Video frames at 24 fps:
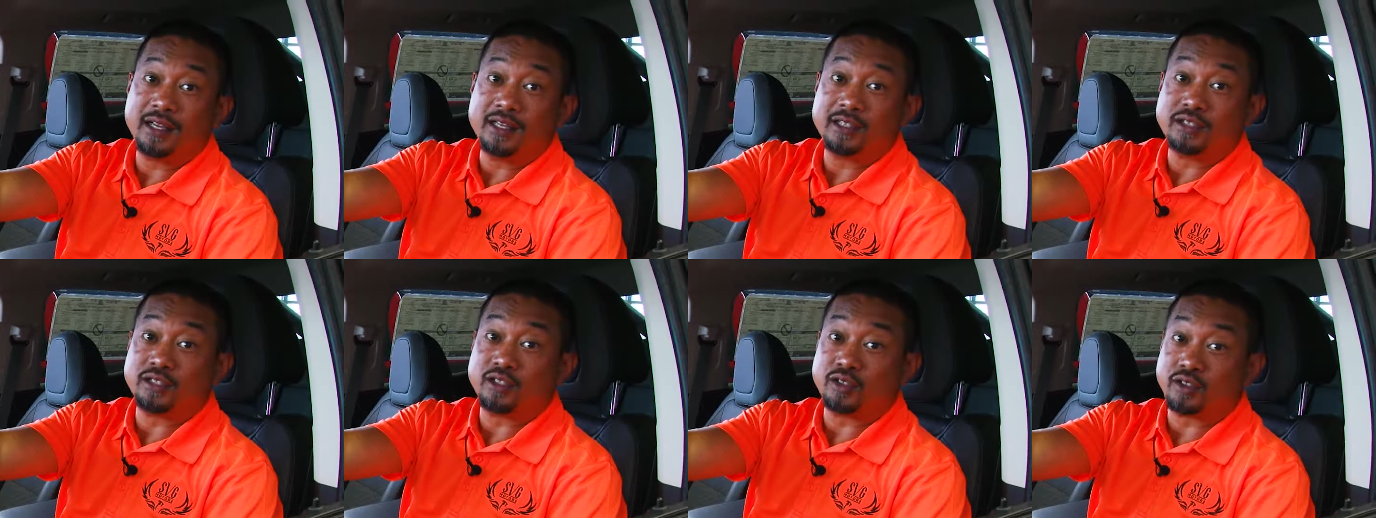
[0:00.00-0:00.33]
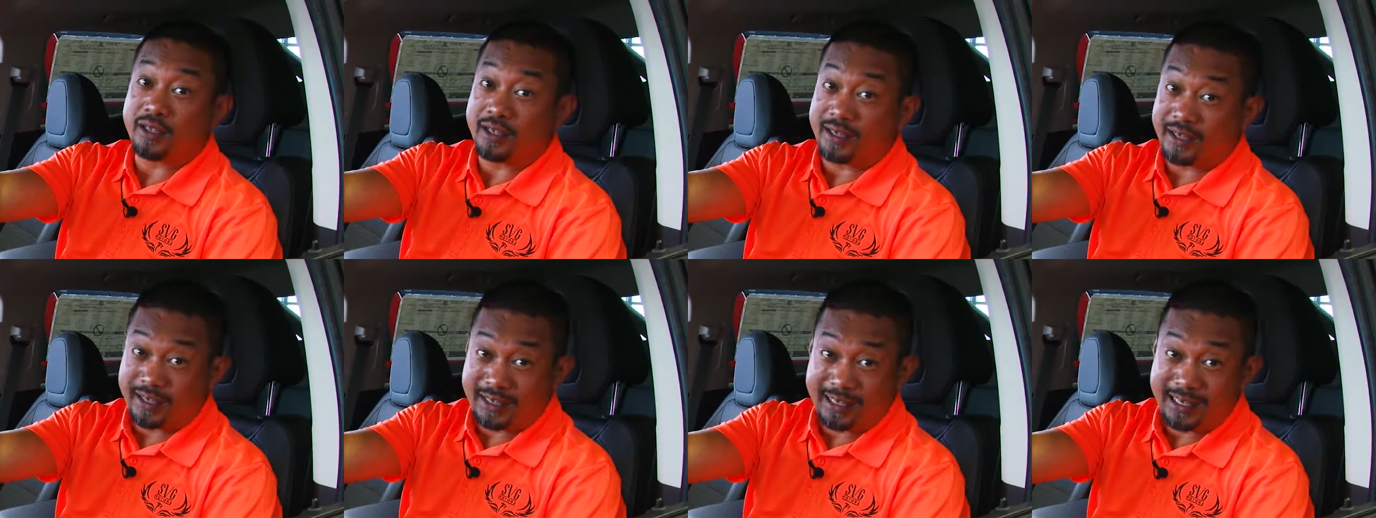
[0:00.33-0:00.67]
So
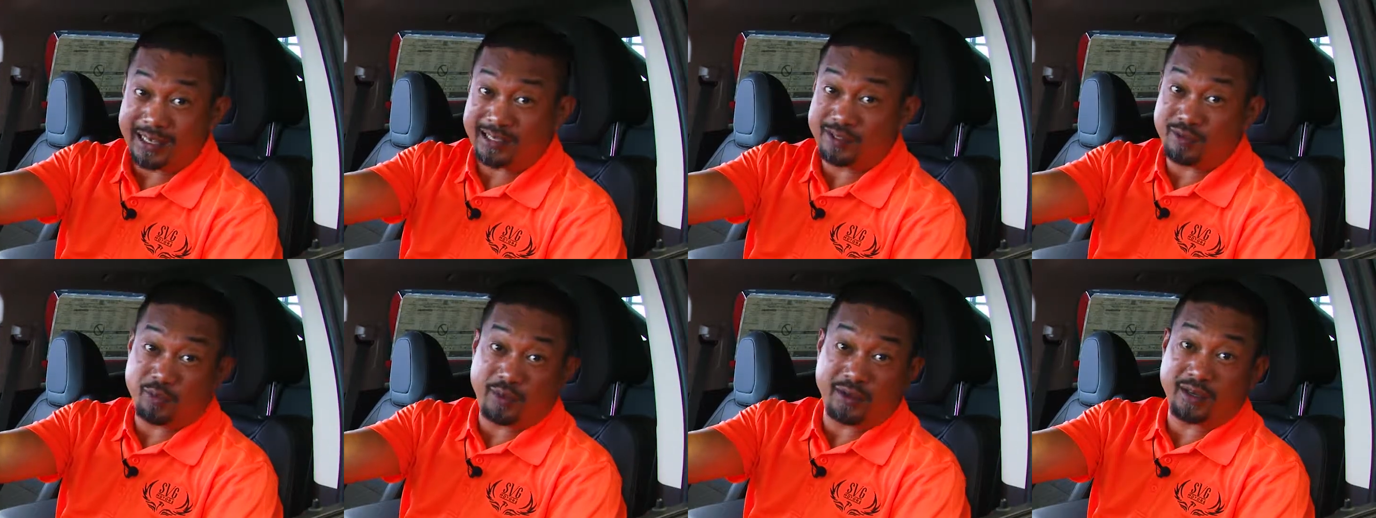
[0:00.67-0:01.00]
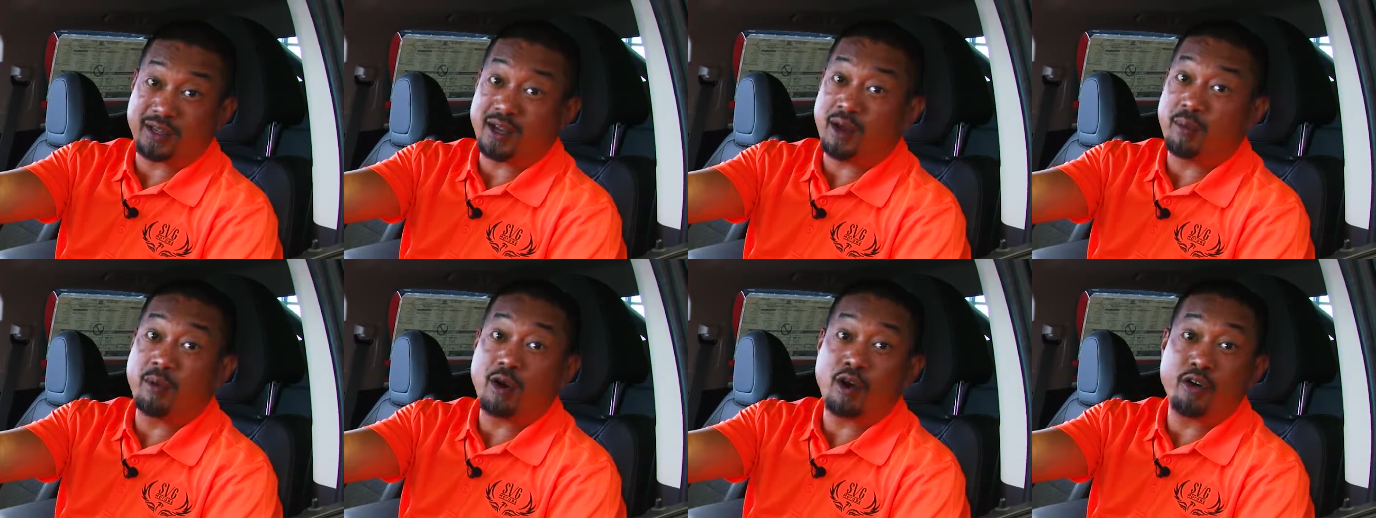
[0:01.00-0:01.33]
guess
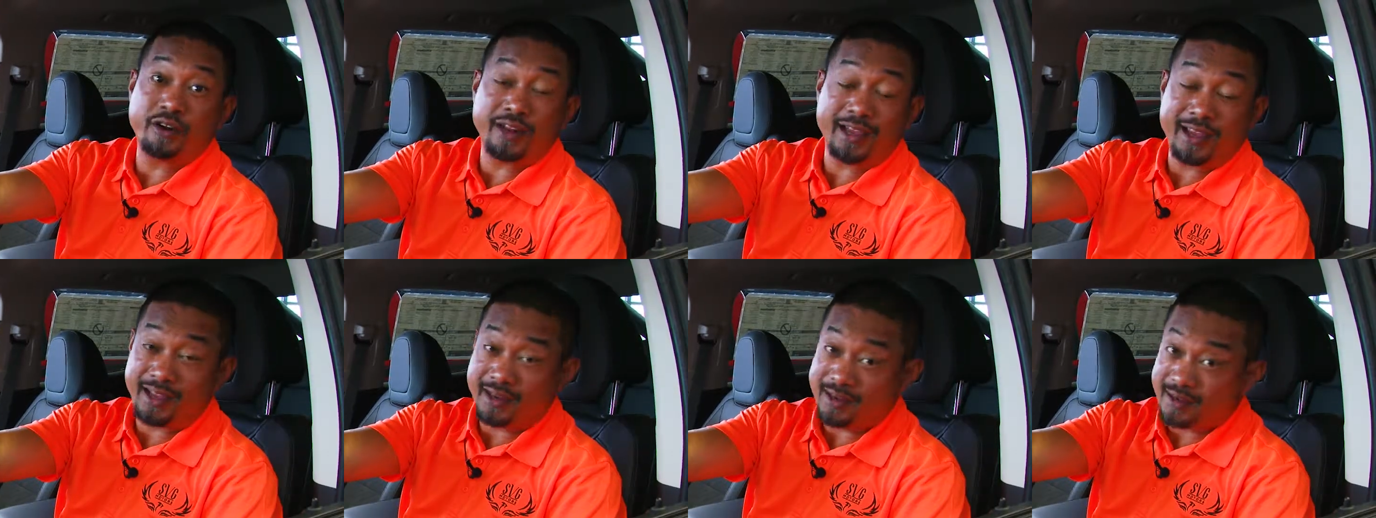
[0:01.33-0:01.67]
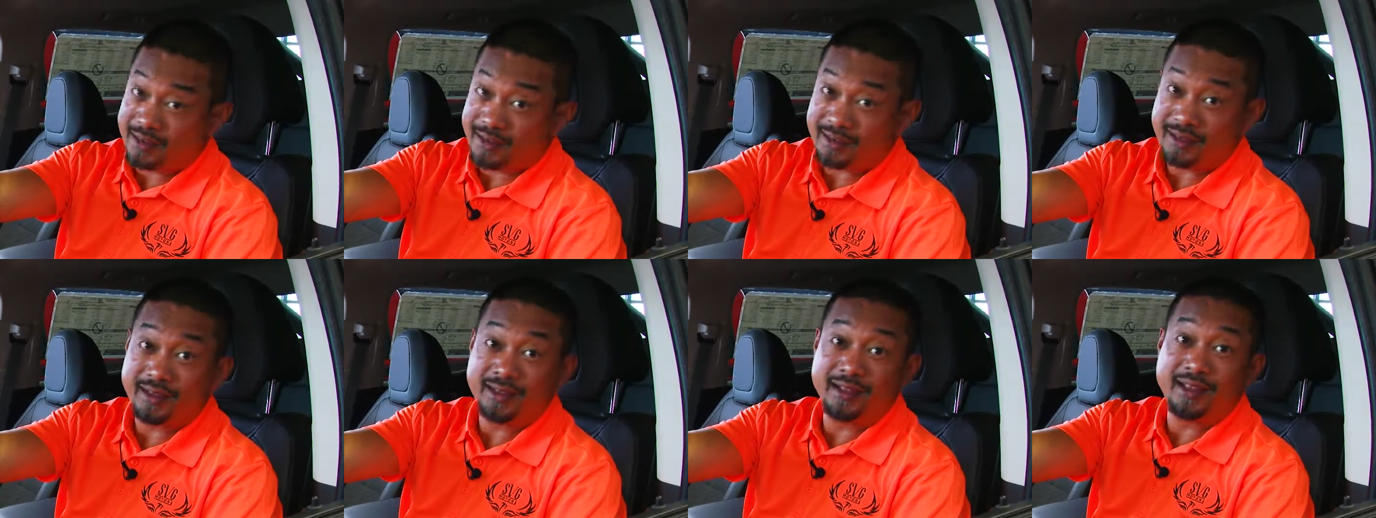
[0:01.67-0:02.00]
what? Come on in,
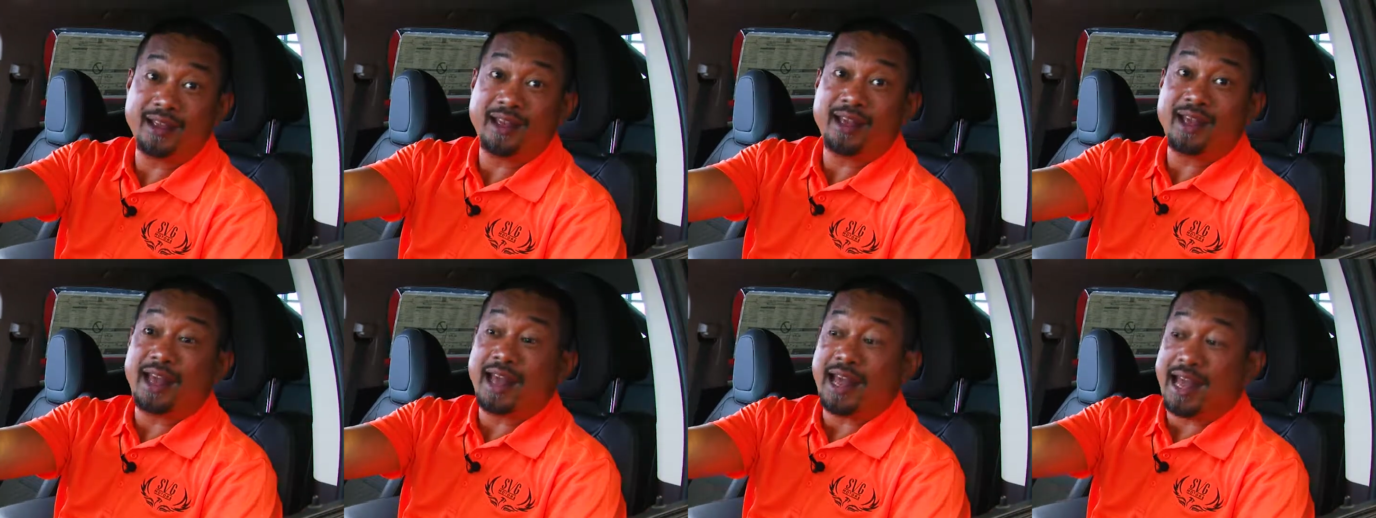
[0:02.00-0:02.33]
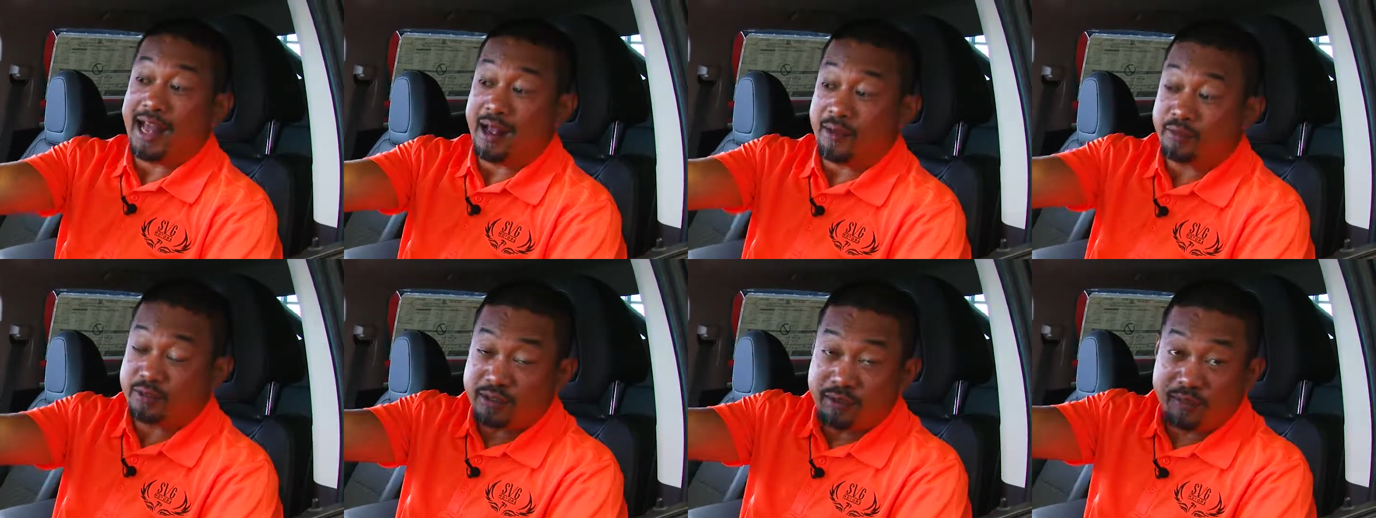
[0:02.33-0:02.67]
have